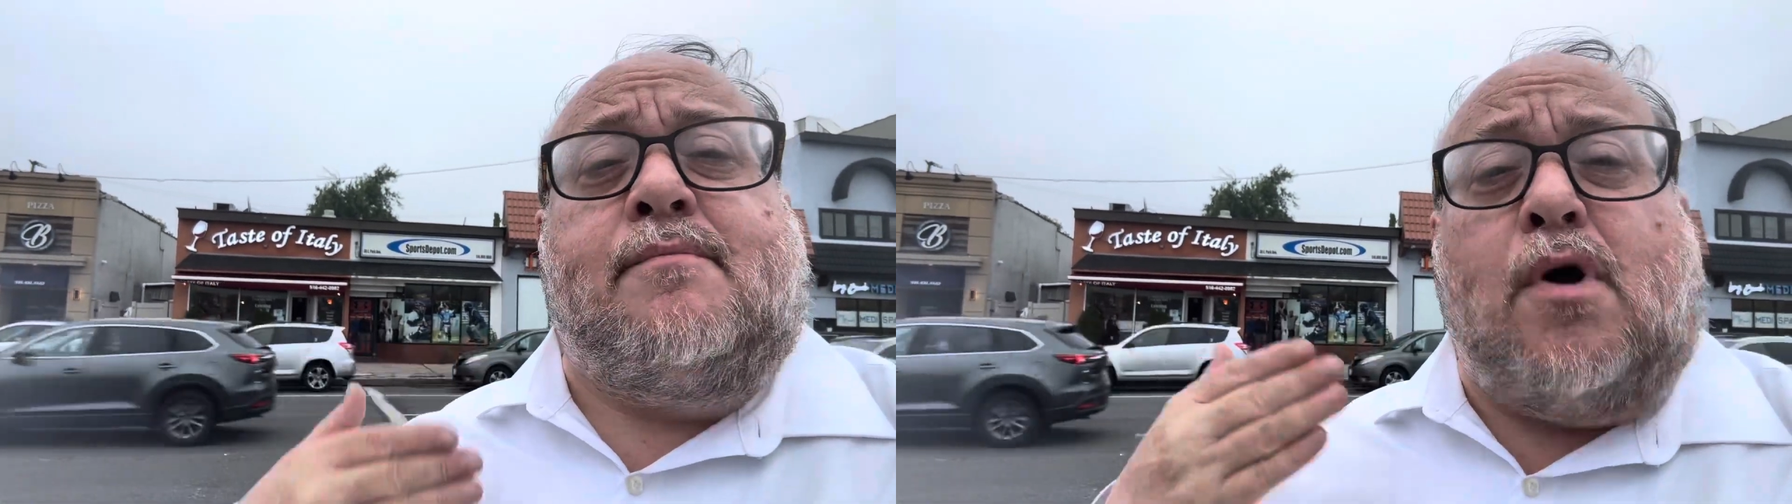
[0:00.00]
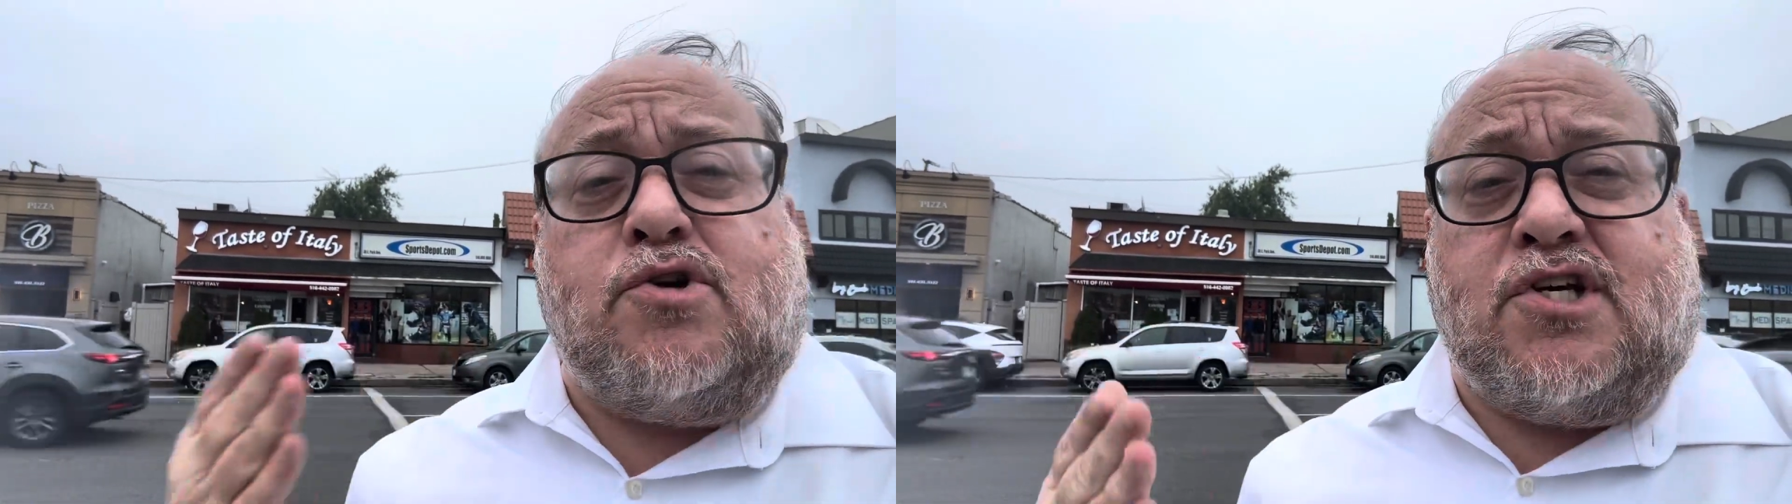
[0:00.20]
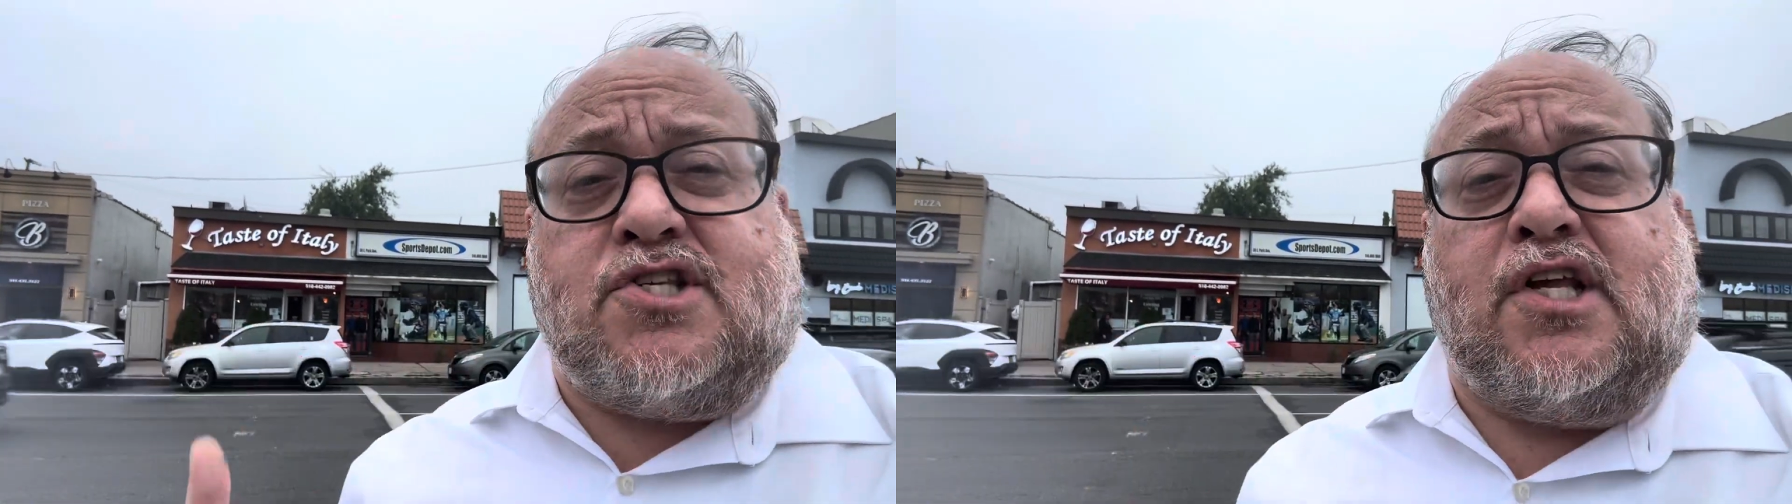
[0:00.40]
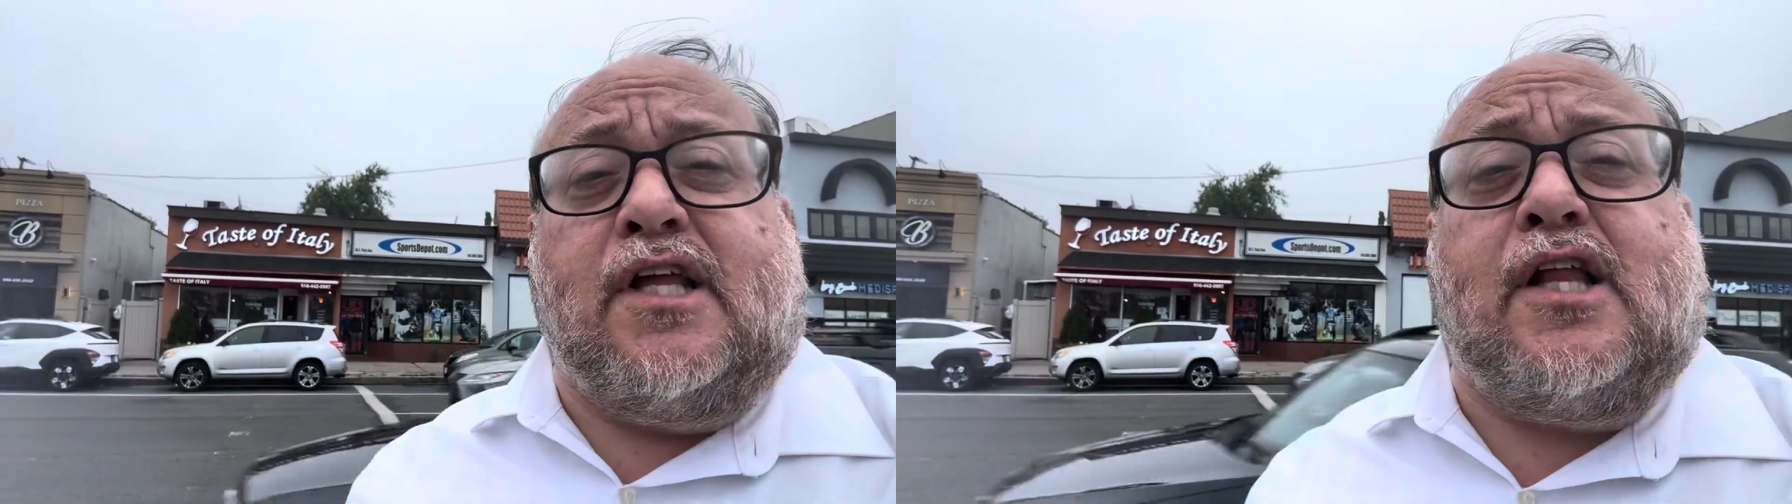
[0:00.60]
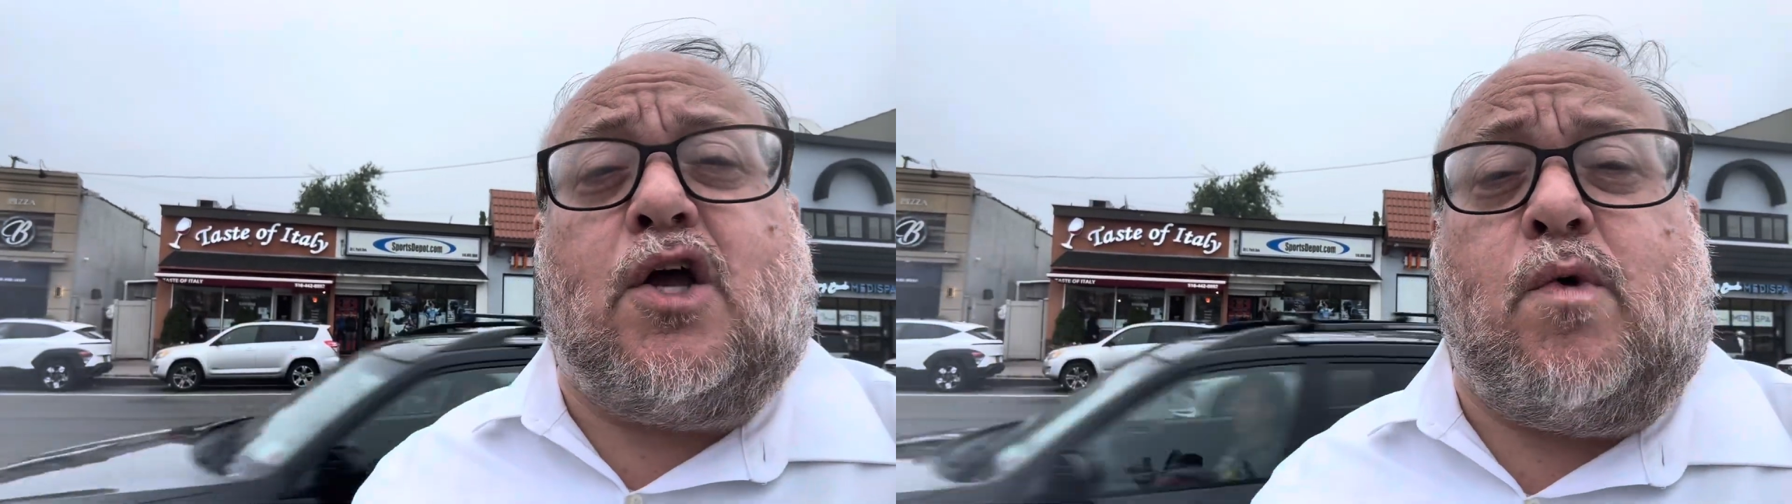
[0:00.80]
Moshe's
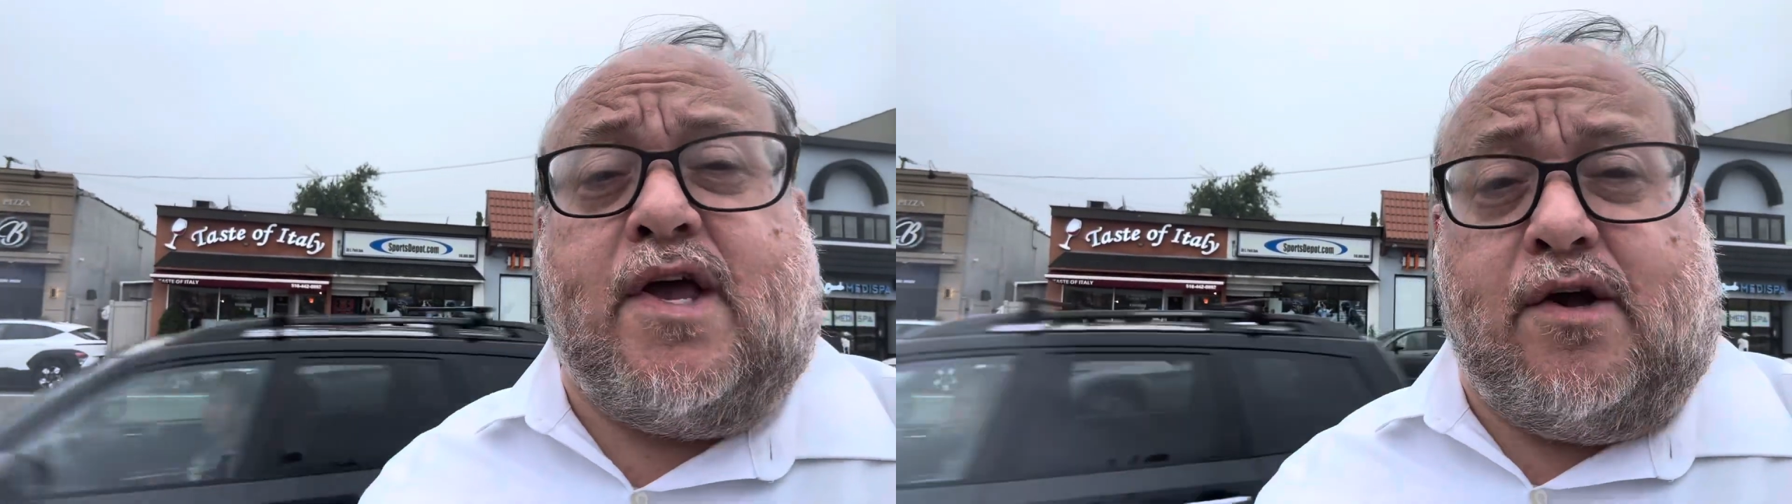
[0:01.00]
soliloquy